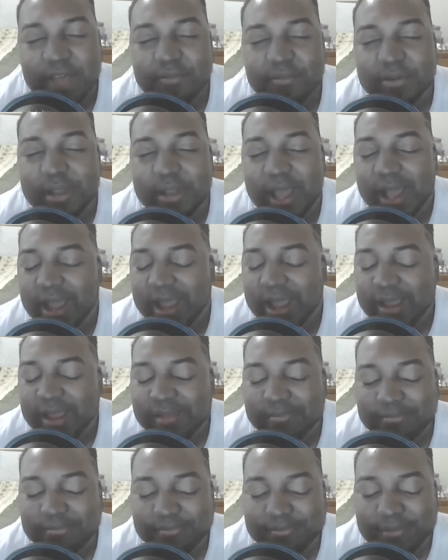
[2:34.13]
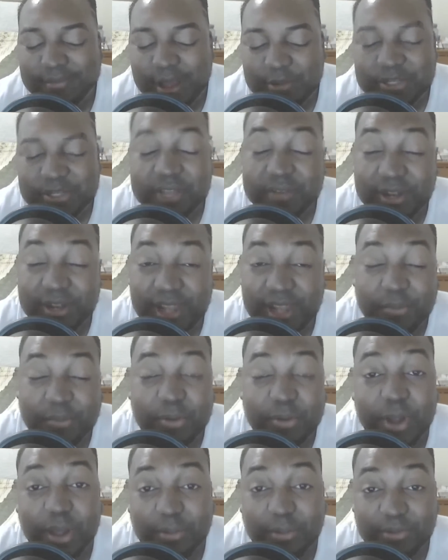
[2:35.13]
I was having
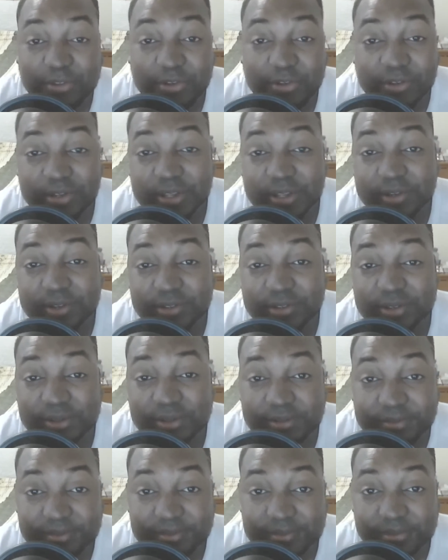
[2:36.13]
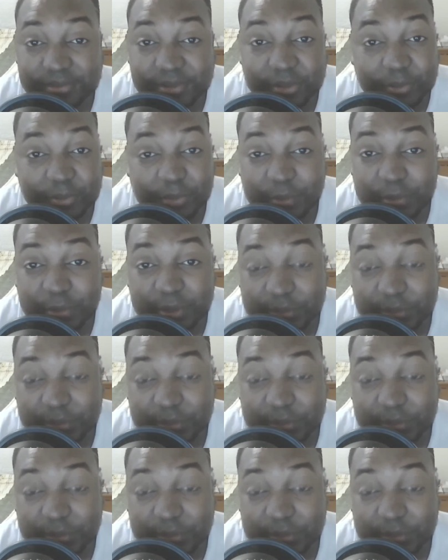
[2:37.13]
a lot of problems in the dating scene dealing with